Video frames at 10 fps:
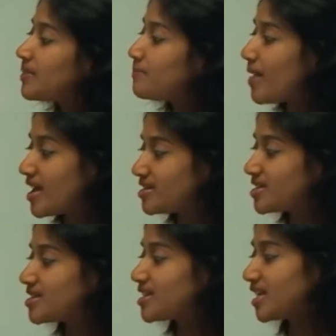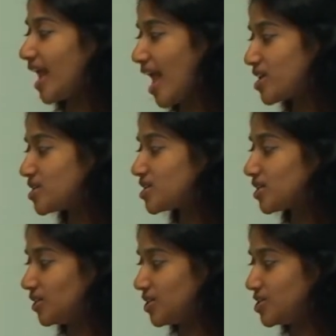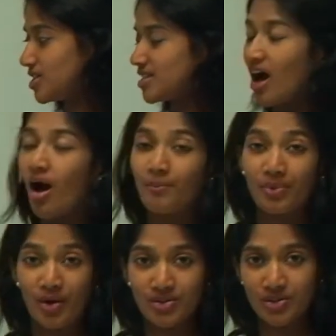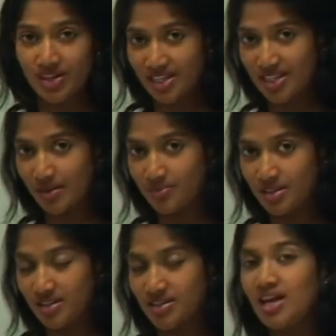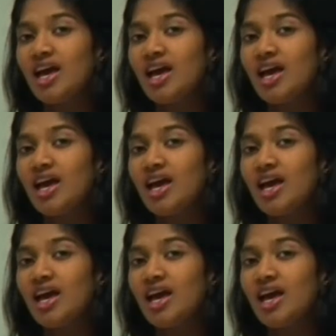Bases in aqueous solutions are proton acceptors.